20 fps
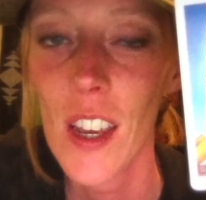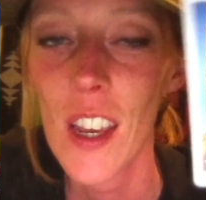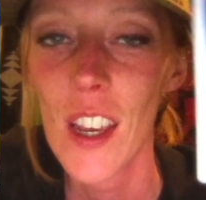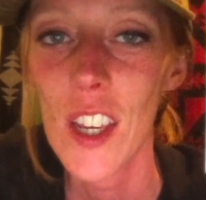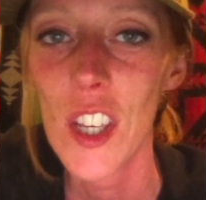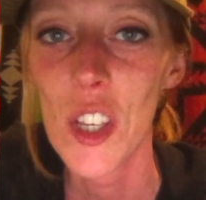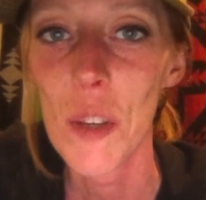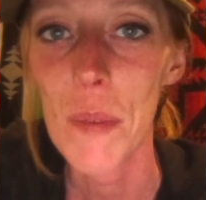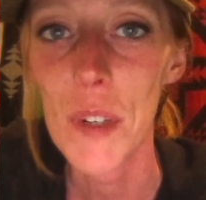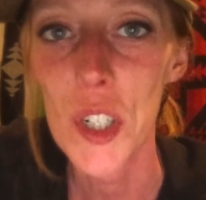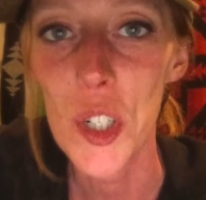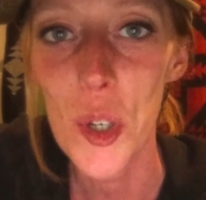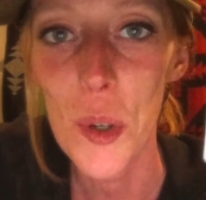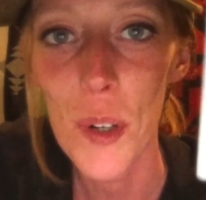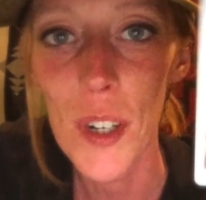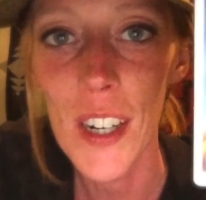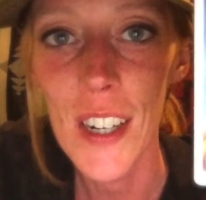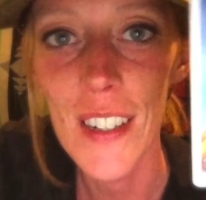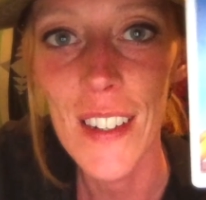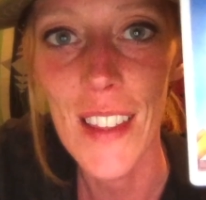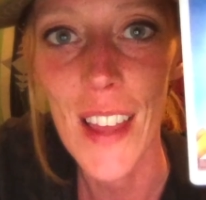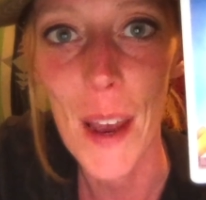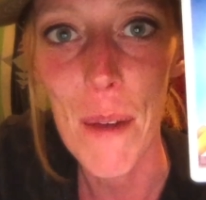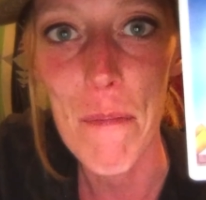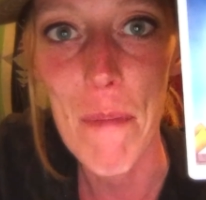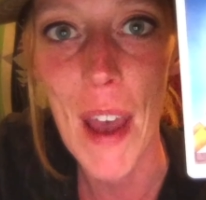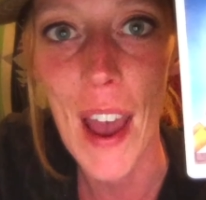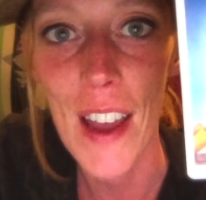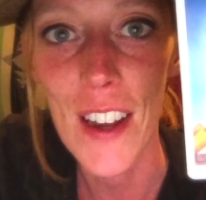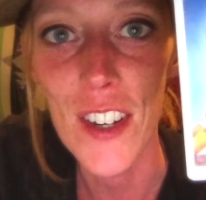You've been tuning into that
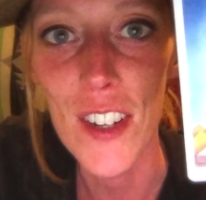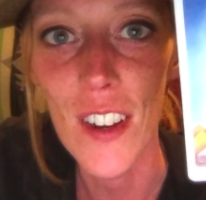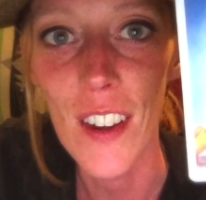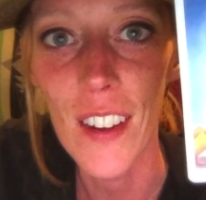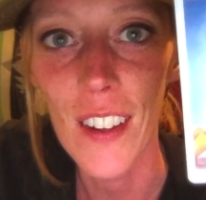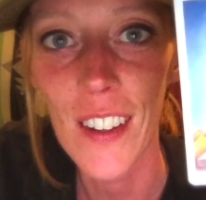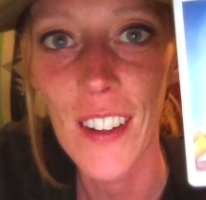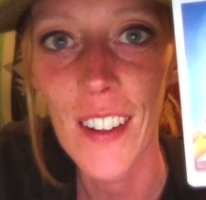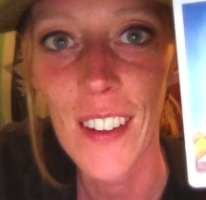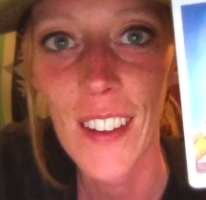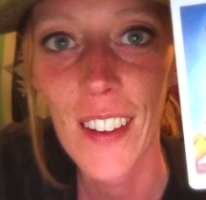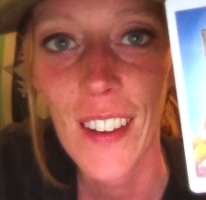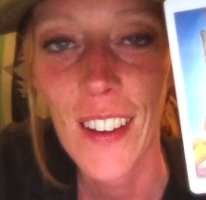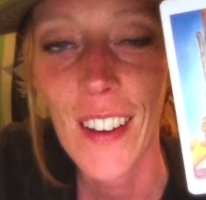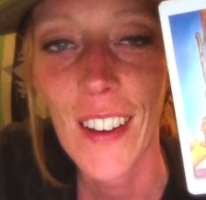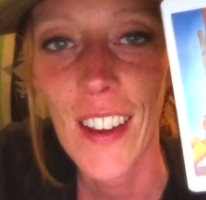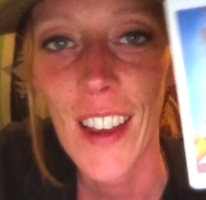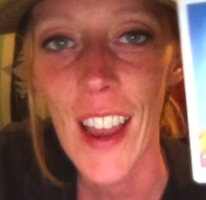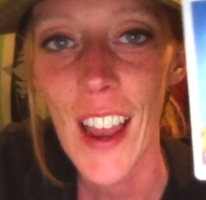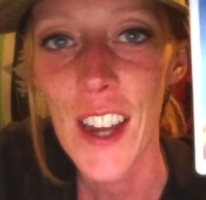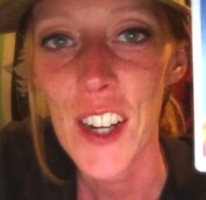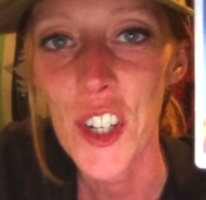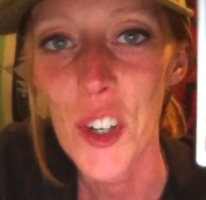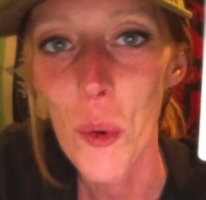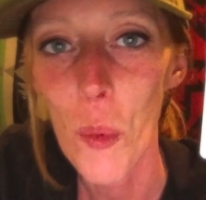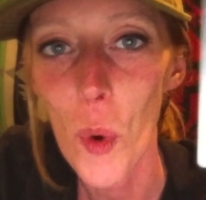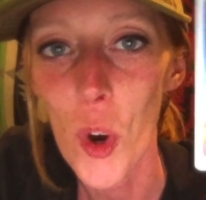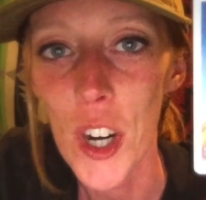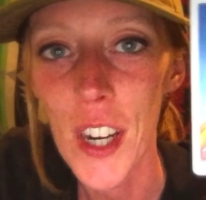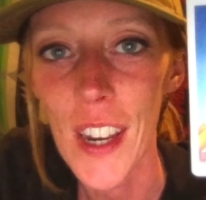magic, and
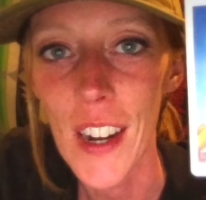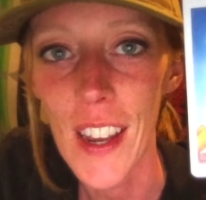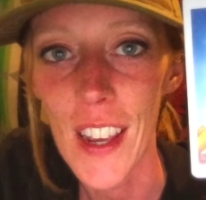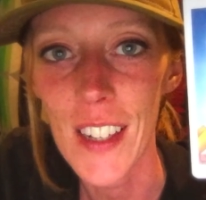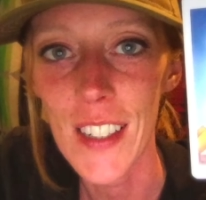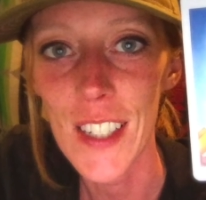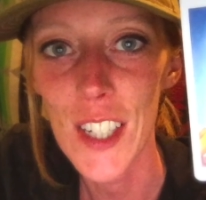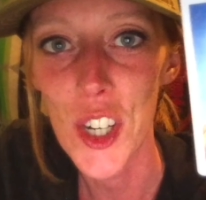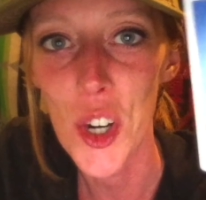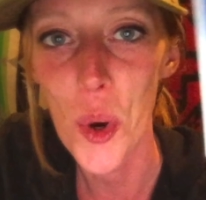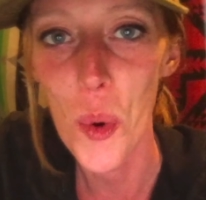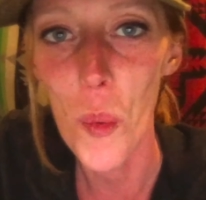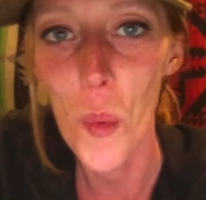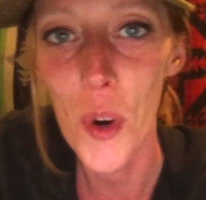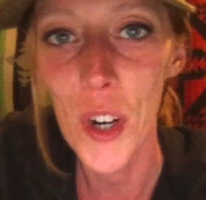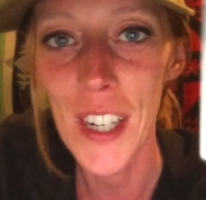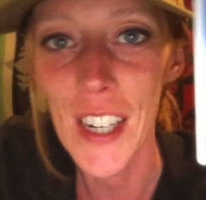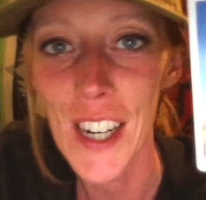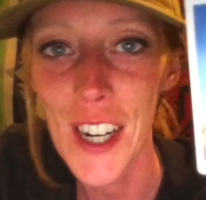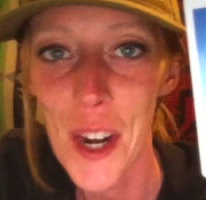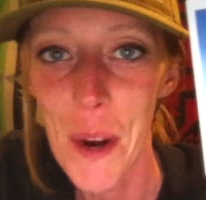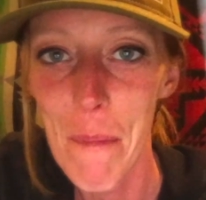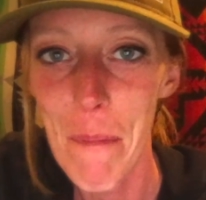you're working it. You're working your